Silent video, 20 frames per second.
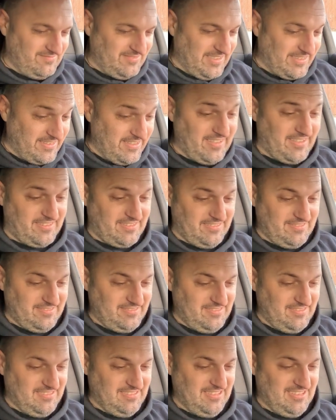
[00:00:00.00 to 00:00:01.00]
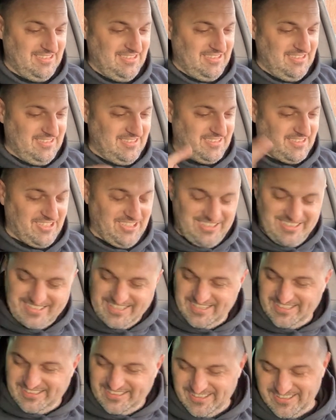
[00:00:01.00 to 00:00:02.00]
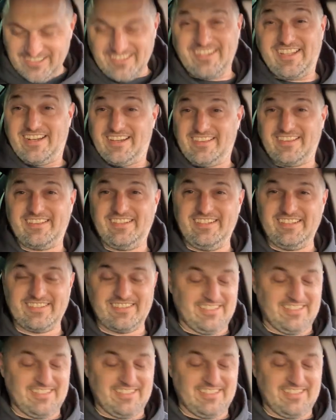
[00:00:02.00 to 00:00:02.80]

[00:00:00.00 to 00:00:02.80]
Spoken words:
I think. So let's get in here and edit these